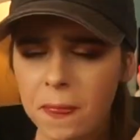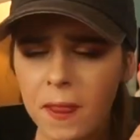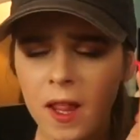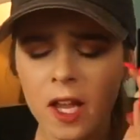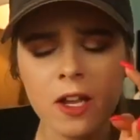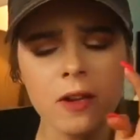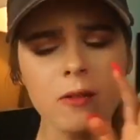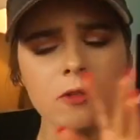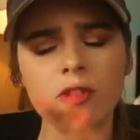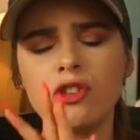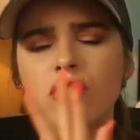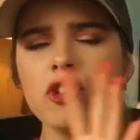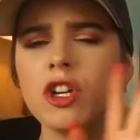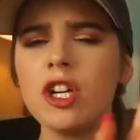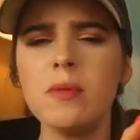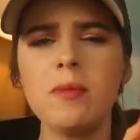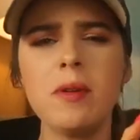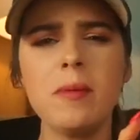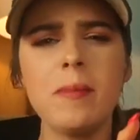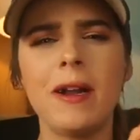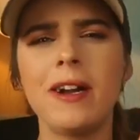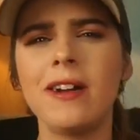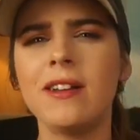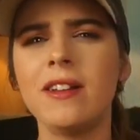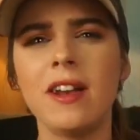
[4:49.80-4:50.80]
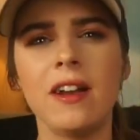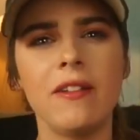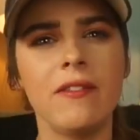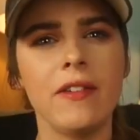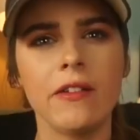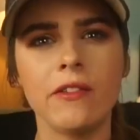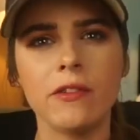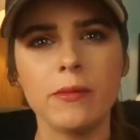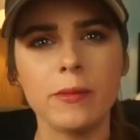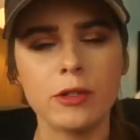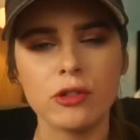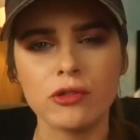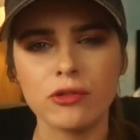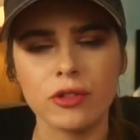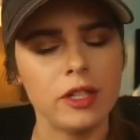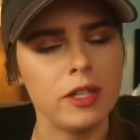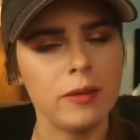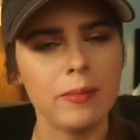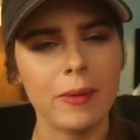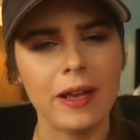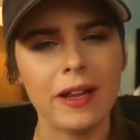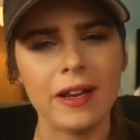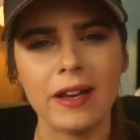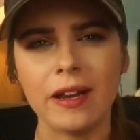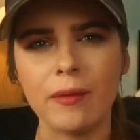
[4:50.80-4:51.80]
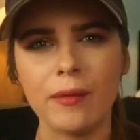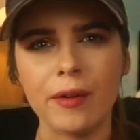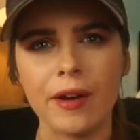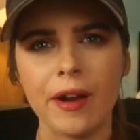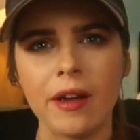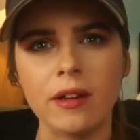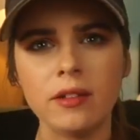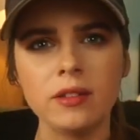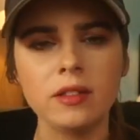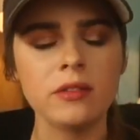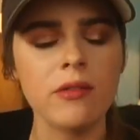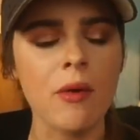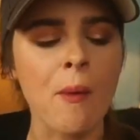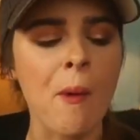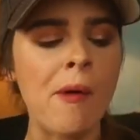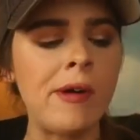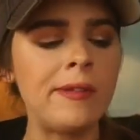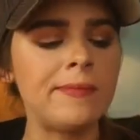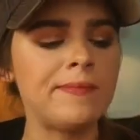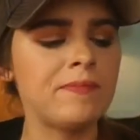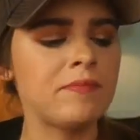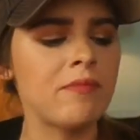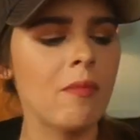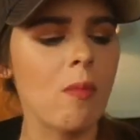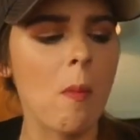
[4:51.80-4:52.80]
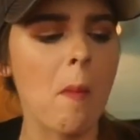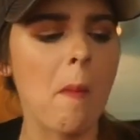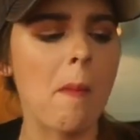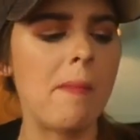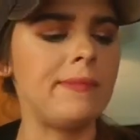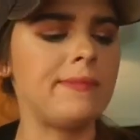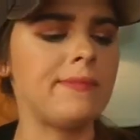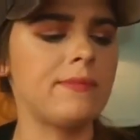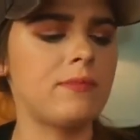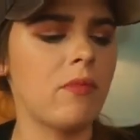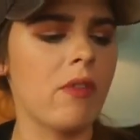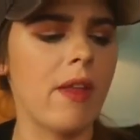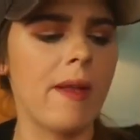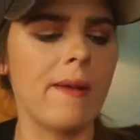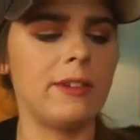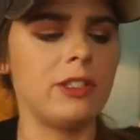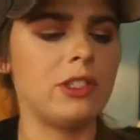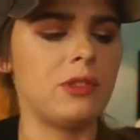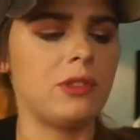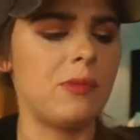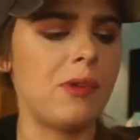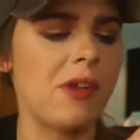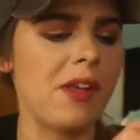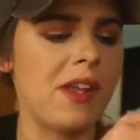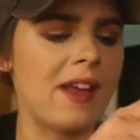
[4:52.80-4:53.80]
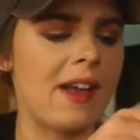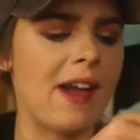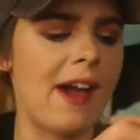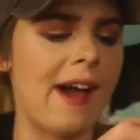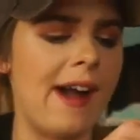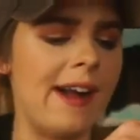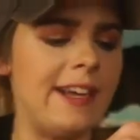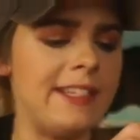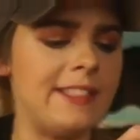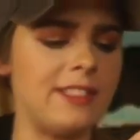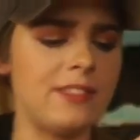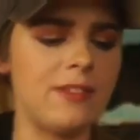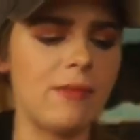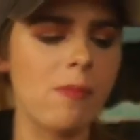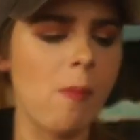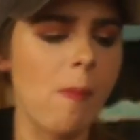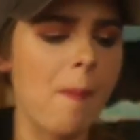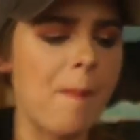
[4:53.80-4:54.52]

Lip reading: he was treating me better than I've ever been treated by anyone else. He was really kind.